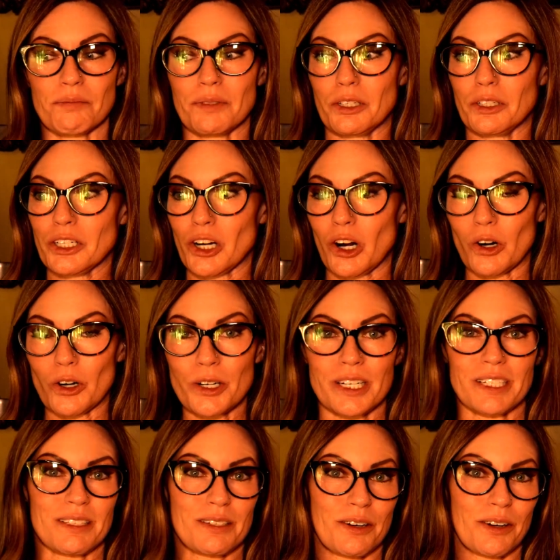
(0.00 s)
good art
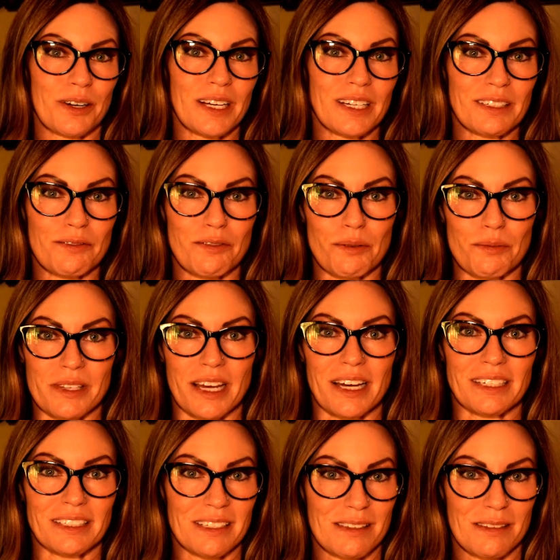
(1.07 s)
is created from
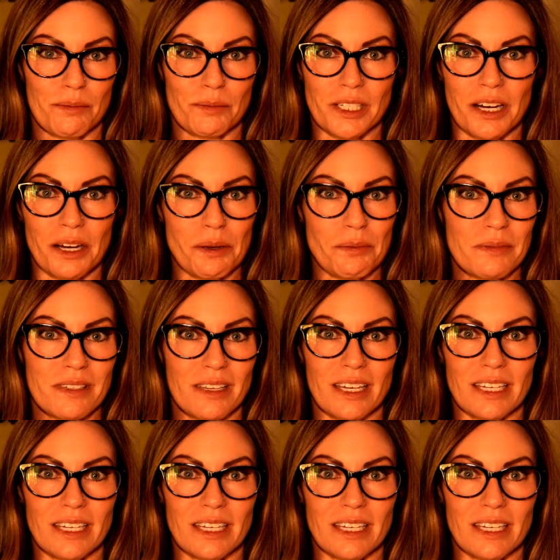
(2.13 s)
sadness sometimes.